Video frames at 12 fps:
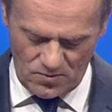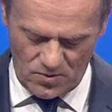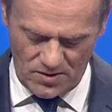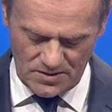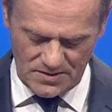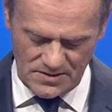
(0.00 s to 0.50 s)

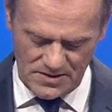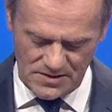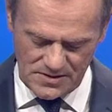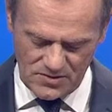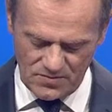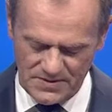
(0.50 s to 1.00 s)
What
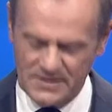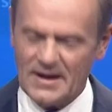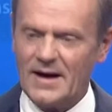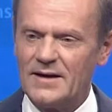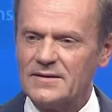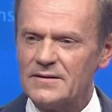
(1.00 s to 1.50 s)
needs to be
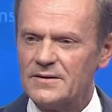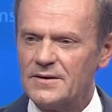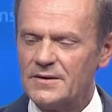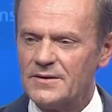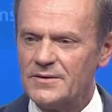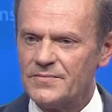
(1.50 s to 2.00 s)
done
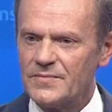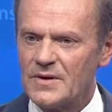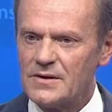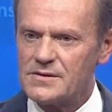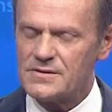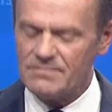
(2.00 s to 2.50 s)

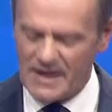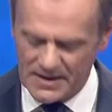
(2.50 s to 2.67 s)
is